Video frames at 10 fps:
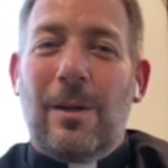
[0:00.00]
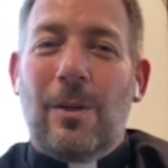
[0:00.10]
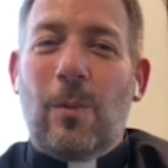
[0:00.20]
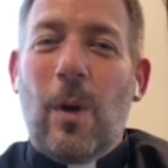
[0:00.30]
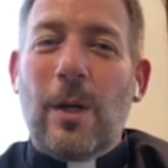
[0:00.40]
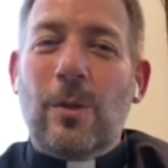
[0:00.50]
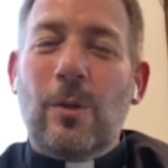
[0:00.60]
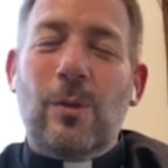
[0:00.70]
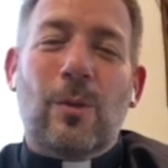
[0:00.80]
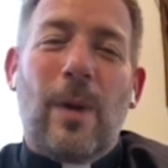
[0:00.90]
the one
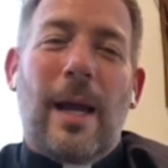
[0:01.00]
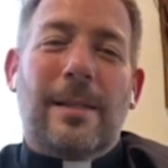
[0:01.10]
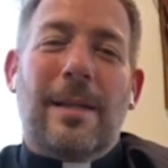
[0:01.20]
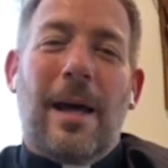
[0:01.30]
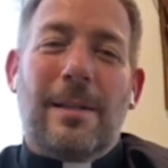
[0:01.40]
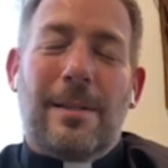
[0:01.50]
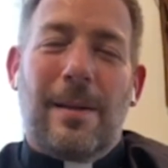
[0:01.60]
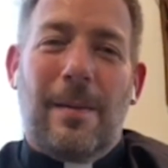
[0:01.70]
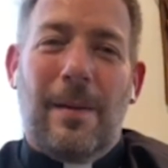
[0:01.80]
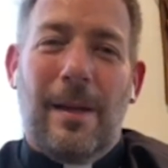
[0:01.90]
who directs us,
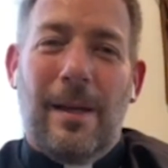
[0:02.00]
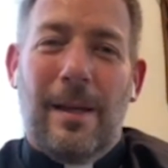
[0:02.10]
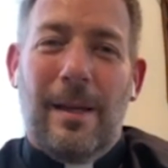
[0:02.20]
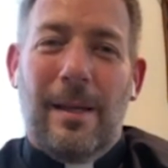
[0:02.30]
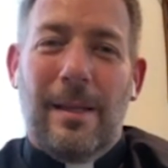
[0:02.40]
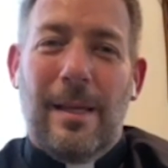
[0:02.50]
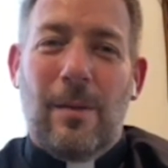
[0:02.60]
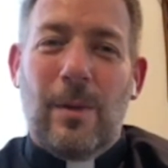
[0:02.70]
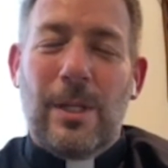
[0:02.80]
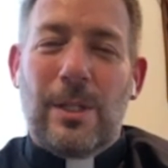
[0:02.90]
that
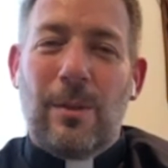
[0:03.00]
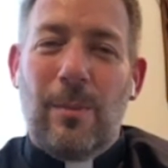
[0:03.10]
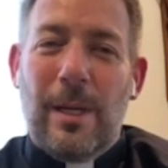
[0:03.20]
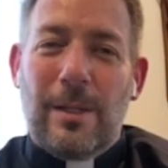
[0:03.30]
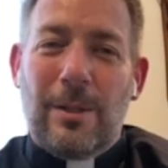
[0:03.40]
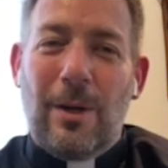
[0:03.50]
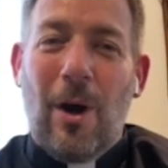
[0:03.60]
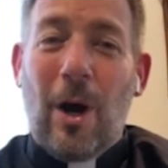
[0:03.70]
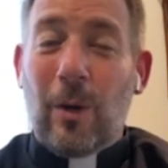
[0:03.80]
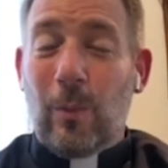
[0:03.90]
we submit
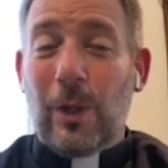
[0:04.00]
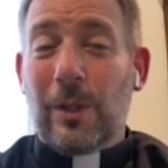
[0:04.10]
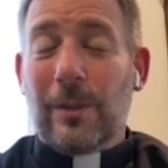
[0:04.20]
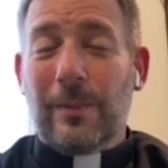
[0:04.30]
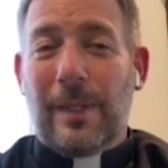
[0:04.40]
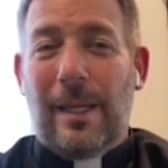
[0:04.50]
our will,